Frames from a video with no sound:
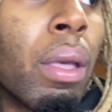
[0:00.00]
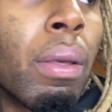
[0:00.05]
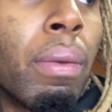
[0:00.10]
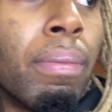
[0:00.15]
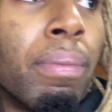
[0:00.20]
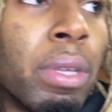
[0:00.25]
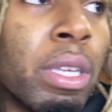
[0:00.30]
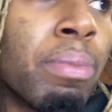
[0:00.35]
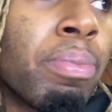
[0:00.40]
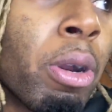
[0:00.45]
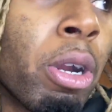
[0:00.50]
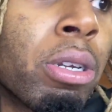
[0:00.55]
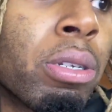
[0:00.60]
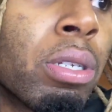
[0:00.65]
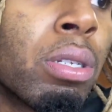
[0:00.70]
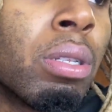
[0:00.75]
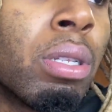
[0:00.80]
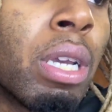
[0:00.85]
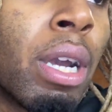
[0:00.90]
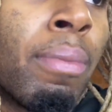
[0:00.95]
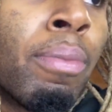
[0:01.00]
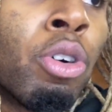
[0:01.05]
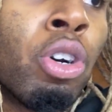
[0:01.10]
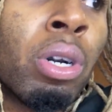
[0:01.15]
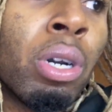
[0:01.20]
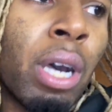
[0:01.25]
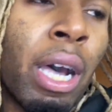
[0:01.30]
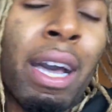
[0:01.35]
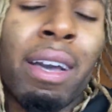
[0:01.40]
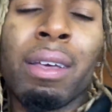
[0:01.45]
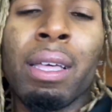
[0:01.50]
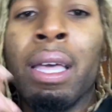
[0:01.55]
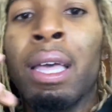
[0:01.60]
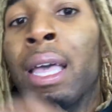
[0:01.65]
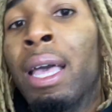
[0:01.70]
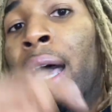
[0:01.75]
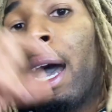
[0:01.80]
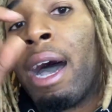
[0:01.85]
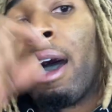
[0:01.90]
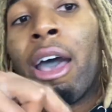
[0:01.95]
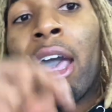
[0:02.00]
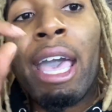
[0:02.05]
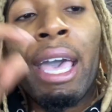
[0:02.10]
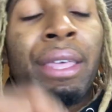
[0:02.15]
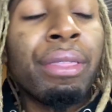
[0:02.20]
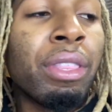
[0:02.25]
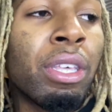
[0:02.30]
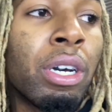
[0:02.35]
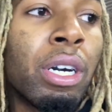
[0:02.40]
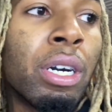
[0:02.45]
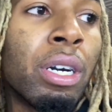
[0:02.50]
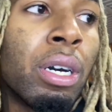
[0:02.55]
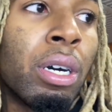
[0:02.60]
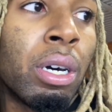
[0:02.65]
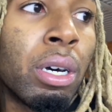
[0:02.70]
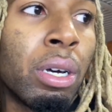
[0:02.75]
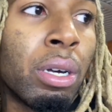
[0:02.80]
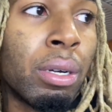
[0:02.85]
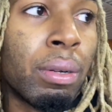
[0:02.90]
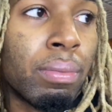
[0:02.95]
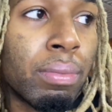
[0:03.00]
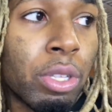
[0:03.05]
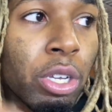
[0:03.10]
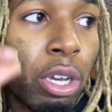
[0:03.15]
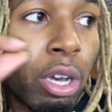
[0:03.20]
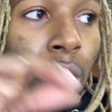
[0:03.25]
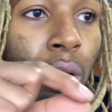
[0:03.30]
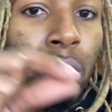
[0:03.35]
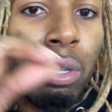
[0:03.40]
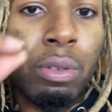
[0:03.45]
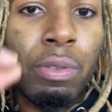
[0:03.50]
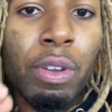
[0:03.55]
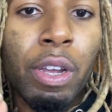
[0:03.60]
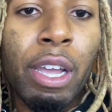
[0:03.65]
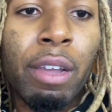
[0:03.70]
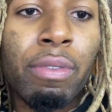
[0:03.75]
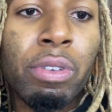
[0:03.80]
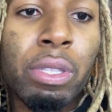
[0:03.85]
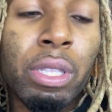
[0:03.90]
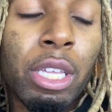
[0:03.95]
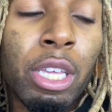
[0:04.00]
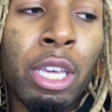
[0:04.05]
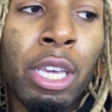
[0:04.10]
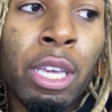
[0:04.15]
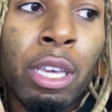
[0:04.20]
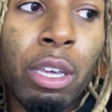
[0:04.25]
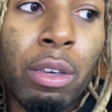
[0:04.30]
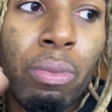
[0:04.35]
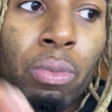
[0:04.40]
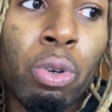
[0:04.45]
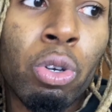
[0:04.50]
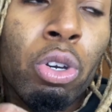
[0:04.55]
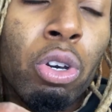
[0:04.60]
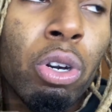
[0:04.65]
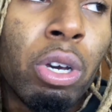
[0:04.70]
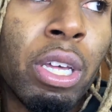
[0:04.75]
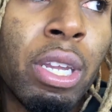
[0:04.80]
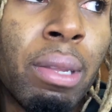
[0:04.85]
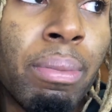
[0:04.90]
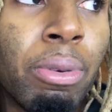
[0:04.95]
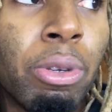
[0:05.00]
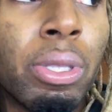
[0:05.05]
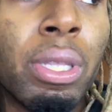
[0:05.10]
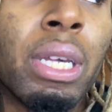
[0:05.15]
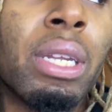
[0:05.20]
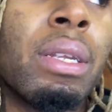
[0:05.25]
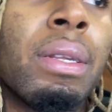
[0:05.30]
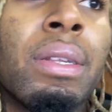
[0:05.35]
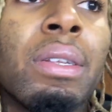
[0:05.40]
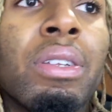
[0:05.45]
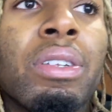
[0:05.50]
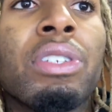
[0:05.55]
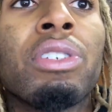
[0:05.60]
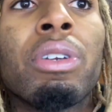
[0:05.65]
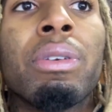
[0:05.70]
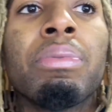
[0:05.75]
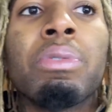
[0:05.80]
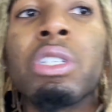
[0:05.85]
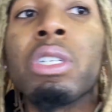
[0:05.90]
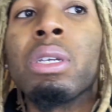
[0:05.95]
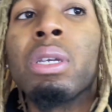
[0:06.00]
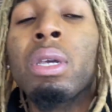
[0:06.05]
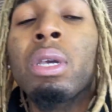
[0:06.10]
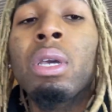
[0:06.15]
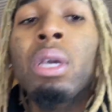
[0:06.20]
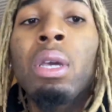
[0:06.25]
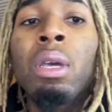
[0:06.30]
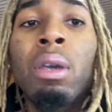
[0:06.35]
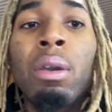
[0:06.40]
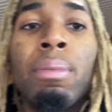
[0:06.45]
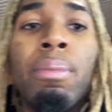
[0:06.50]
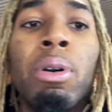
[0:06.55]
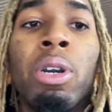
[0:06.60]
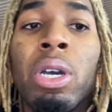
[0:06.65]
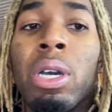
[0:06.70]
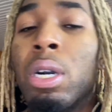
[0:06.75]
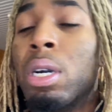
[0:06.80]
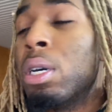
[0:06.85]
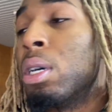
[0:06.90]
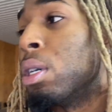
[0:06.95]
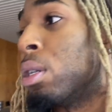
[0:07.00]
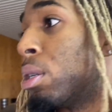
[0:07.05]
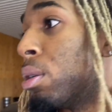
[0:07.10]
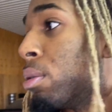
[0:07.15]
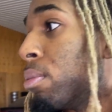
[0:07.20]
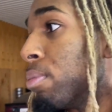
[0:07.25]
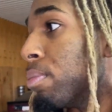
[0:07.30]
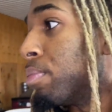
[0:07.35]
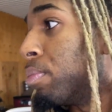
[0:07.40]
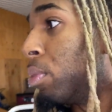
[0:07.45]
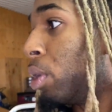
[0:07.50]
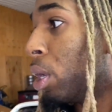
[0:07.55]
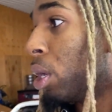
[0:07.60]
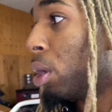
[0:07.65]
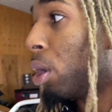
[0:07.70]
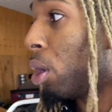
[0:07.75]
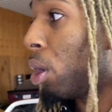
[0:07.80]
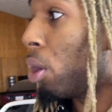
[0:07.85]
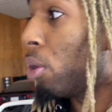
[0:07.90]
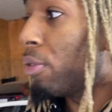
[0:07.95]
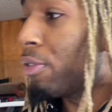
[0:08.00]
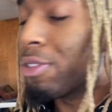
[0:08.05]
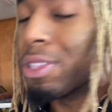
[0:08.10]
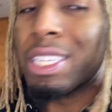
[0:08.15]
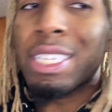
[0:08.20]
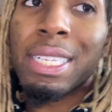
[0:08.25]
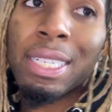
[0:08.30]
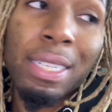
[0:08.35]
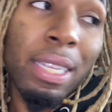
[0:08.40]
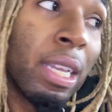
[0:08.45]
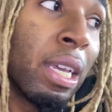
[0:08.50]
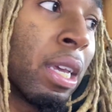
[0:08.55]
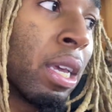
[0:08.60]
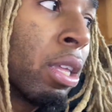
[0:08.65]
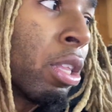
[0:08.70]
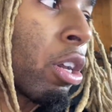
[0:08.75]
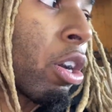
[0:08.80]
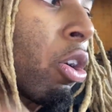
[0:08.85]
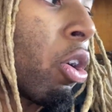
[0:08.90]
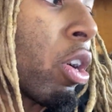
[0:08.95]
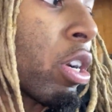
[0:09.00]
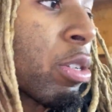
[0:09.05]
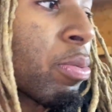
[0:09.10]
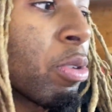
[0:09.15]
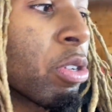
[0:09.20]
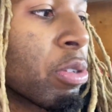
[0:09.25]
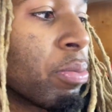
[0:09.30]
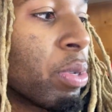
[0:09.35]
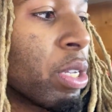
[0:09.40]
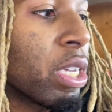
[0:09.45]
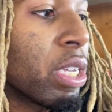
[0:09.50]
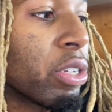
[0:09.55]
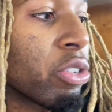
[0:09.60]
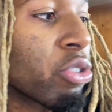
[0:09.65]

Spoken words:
me personally, I'll add the codes for everything. We'll go ahead and put that in the description. But hopefully, the car's supposed to be getting